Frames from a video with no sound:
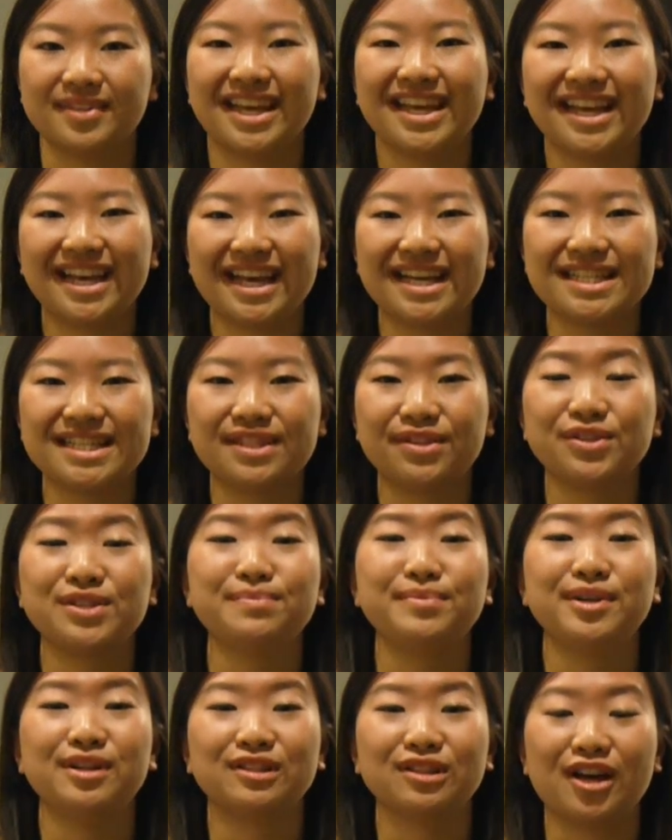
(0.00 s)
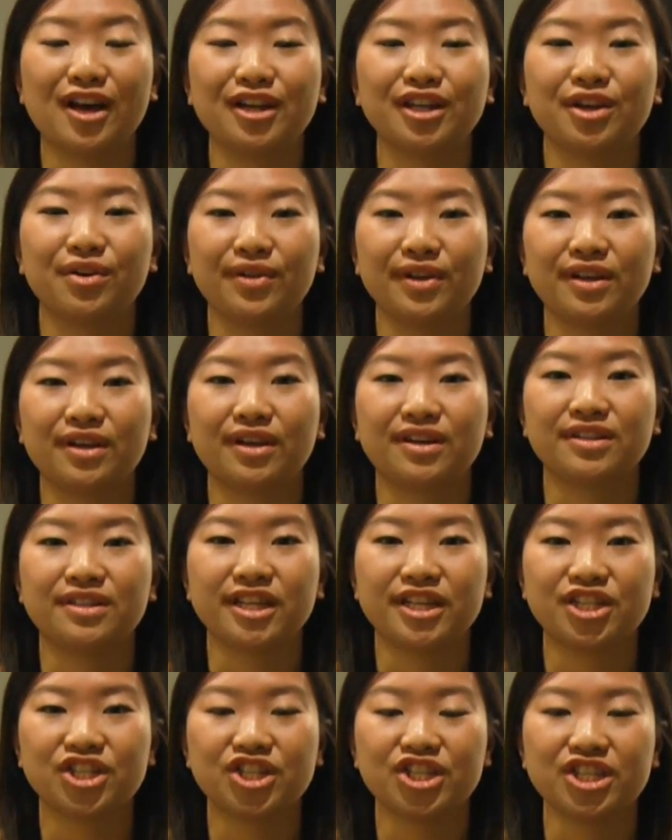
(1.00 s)
Hey guys, there's been a lot going on in
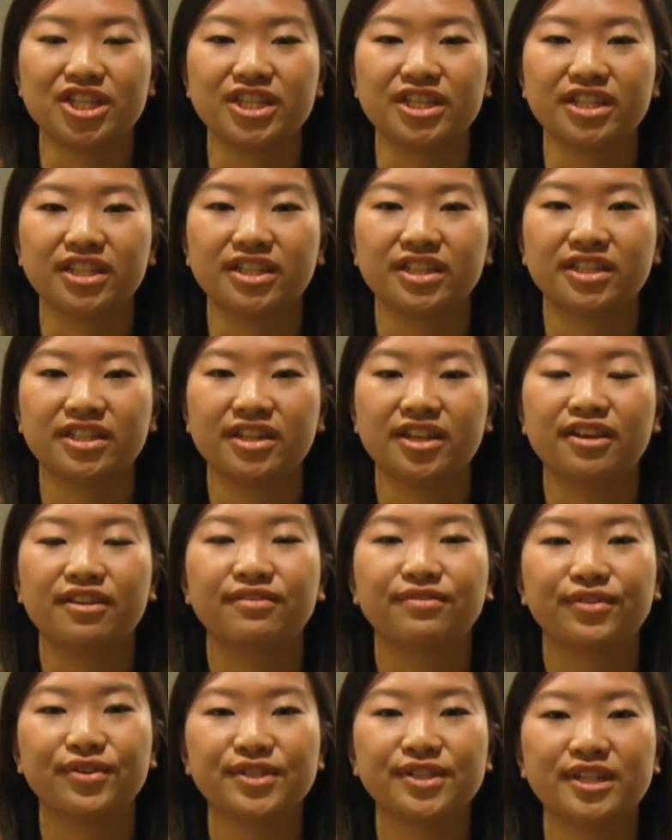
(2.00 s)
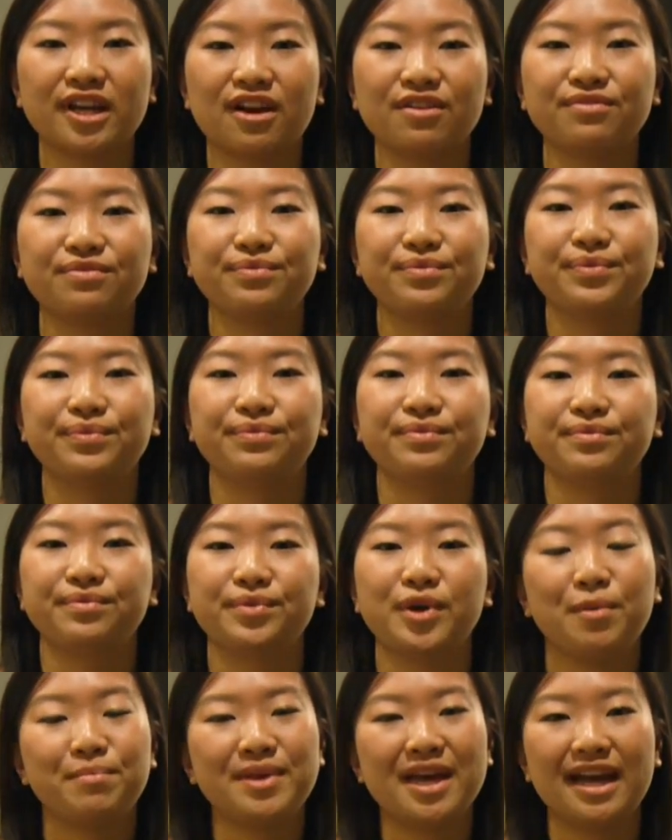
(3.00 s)
SG. First off,
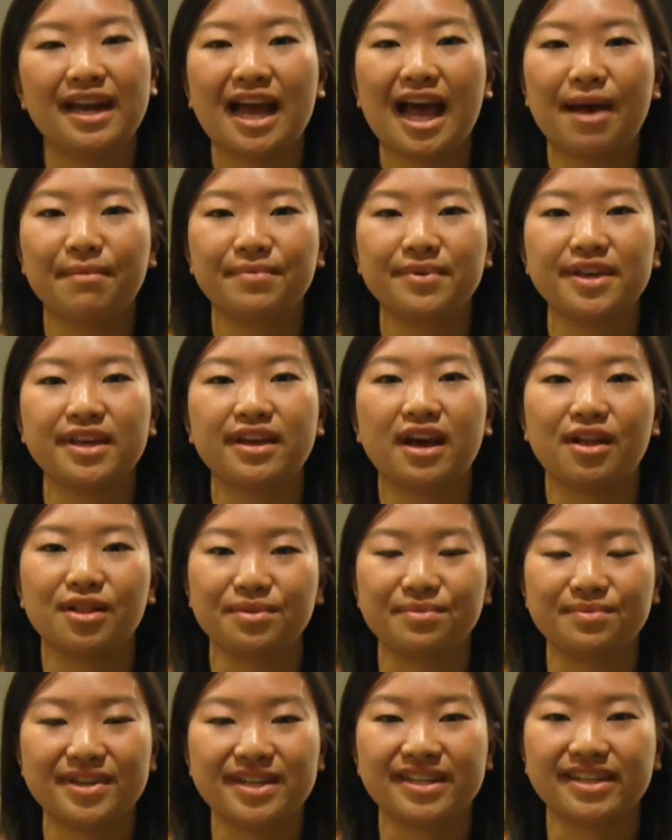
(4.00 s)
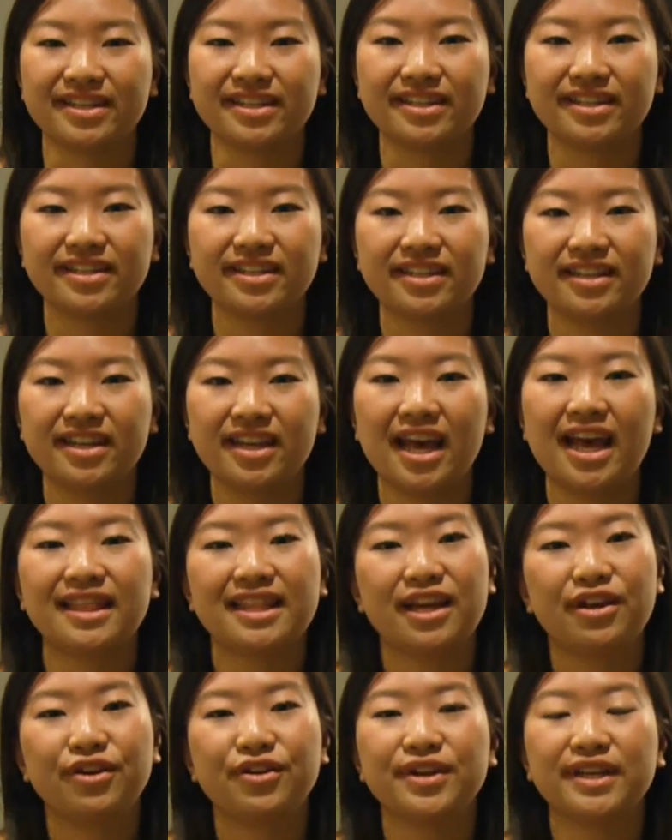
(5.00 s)
hope you had a happy Halloween and
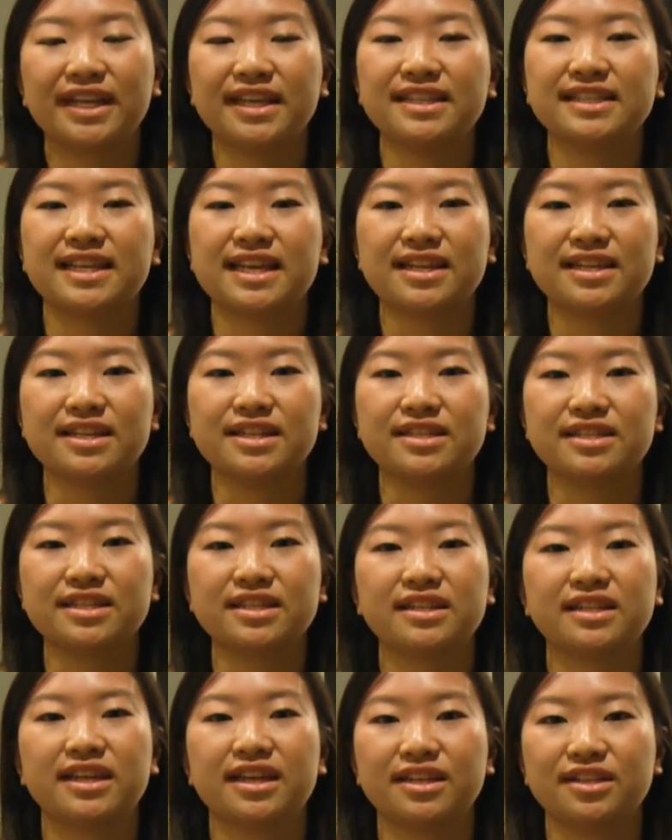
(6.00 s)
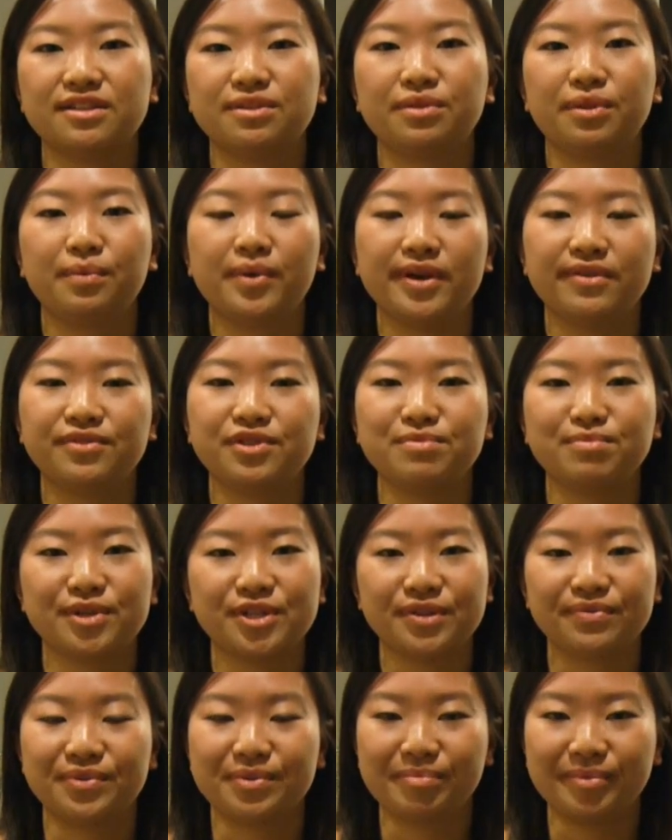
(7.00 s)
that Hurricane Sandy didn't get in the way of too much
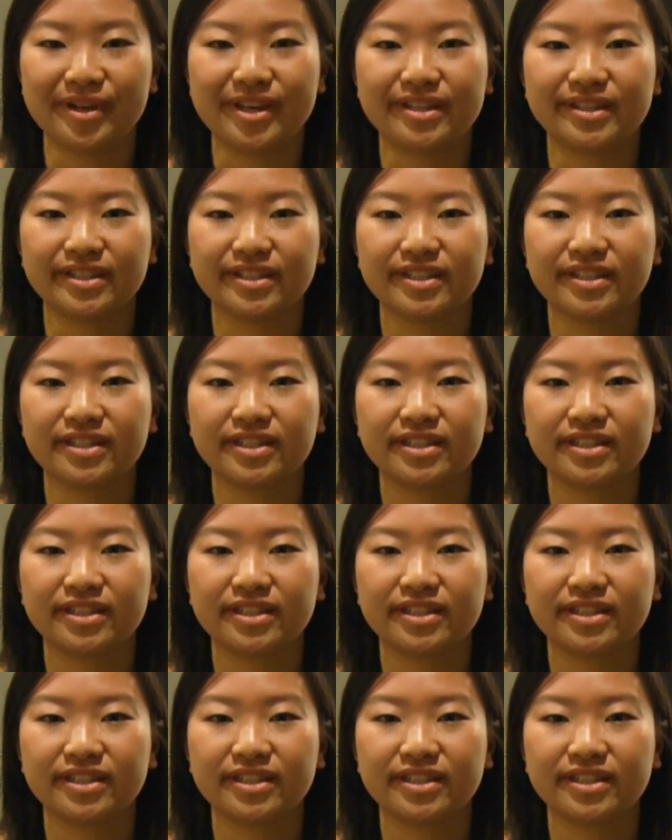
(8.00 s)
of your plans.